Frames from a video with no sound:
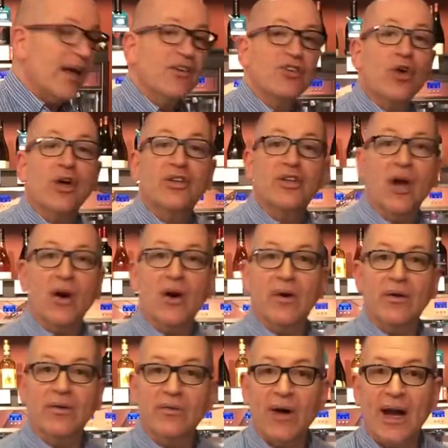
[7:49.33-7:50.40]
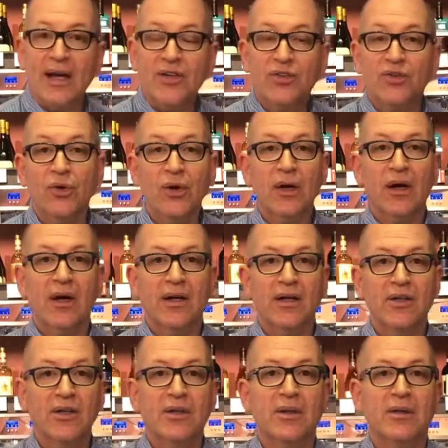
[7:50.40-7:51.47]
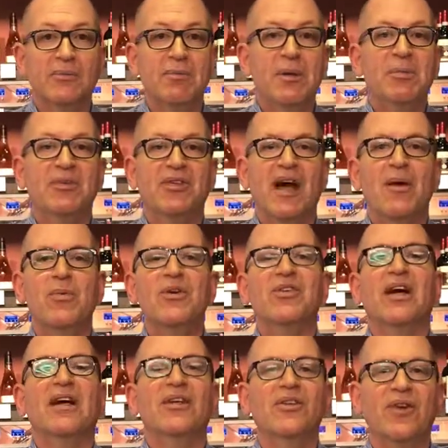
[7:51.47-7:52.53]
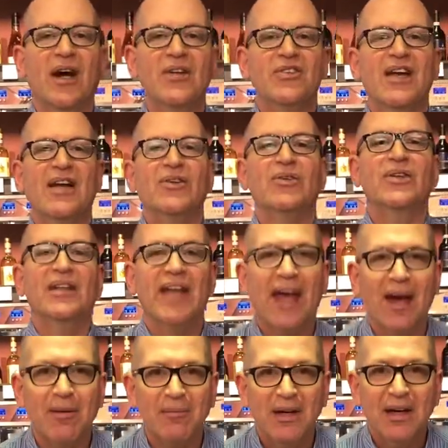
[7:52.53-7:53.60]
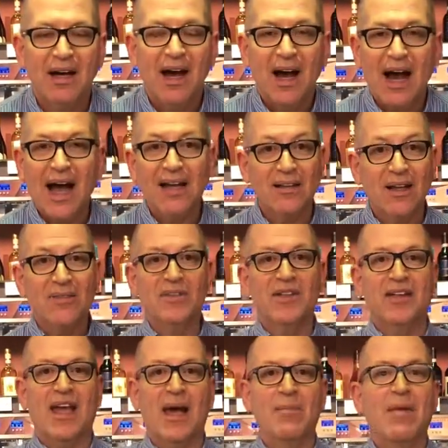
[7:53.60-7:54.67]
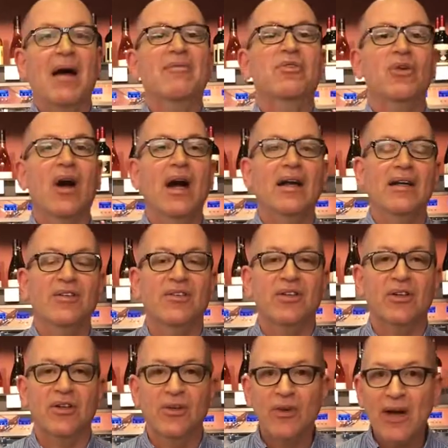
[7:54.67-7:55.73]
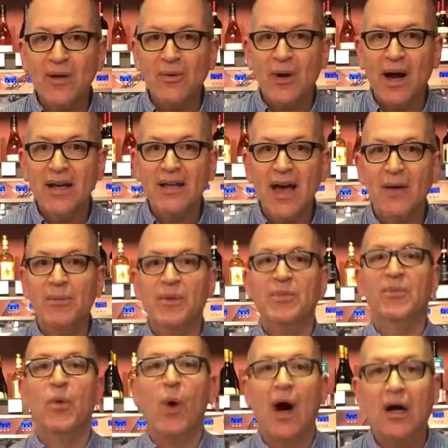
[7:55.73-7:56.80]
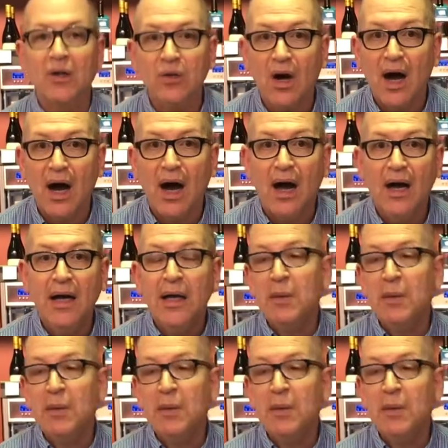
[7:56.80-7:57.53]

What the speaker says: Sauterne, right? Sure, you can. People say, I wish I could try Chateau d'Yquem. I love d'Yquem. I've tried. Is it a great wine? Yeah, with foie gras.